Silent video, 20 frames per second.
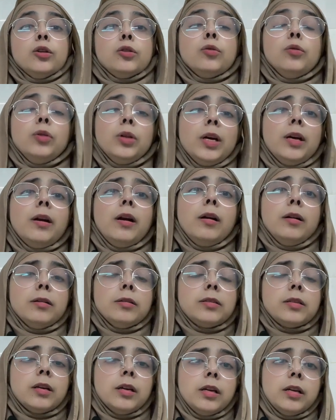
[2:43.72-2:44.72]
So there
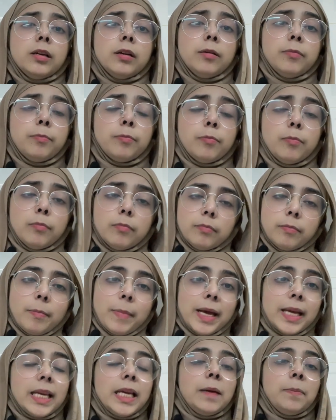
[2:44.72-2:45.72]
are
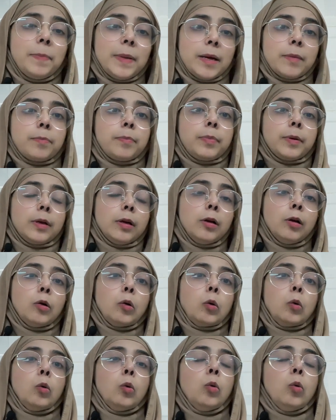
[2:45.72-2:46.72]
many people
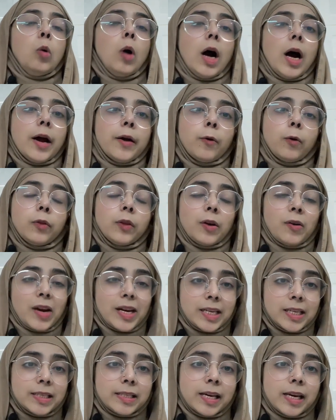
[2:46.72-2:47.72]
who are on the
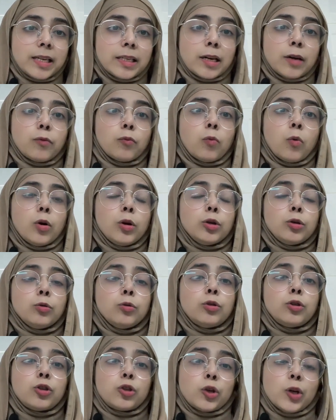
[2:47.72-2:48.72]
reticent and want
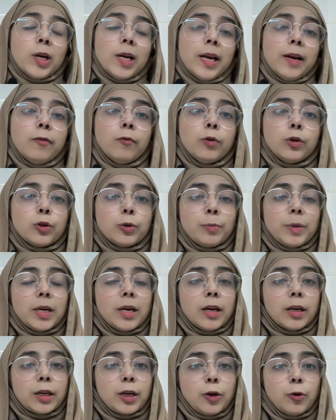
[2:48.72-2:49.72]
to chill and want to
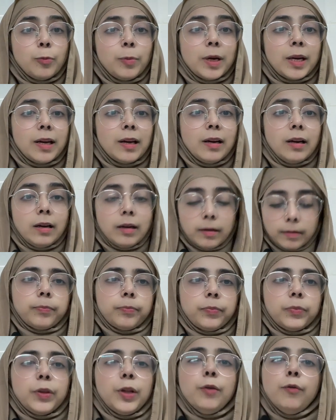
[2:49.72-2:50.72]
be in a cubicle.
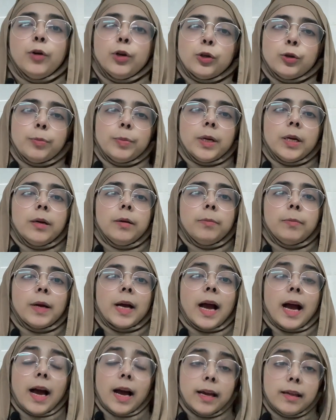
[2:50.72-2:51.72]
They want to be
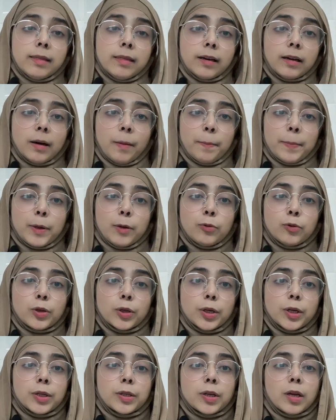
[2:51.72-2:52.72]
behind the
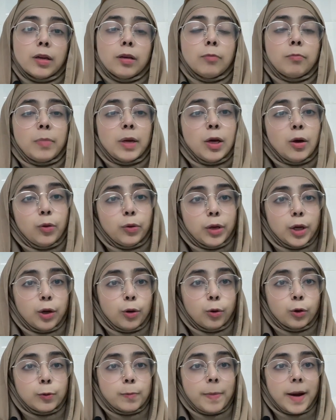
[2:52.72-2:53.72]
computers and be on
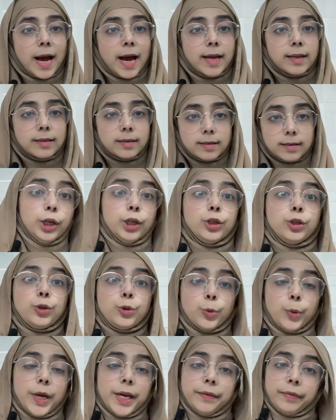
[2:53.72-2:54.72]
their notepad
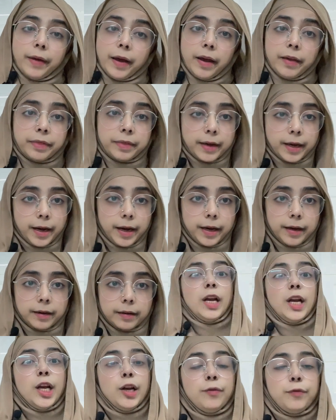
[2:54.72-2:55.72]
doing their thing.
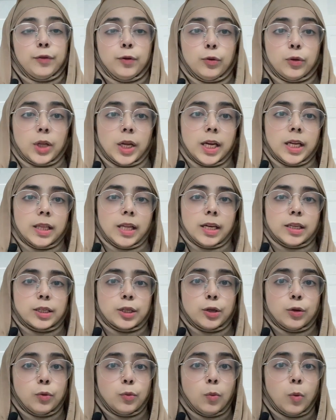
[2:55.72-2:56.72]
If you think
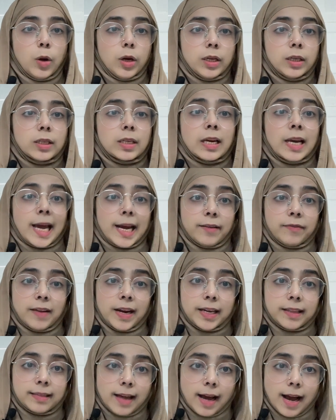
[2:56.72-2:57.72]
that you want life
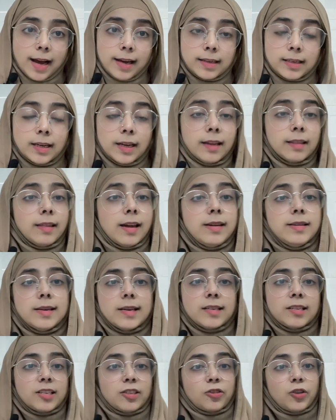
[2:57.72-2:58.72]
like that, then
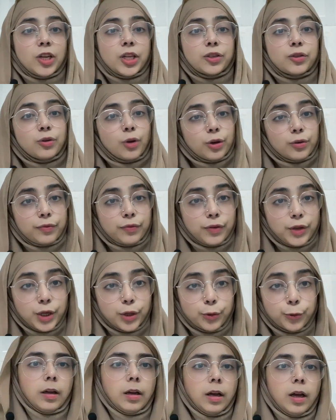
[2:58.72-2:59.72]
dentistry is not for you,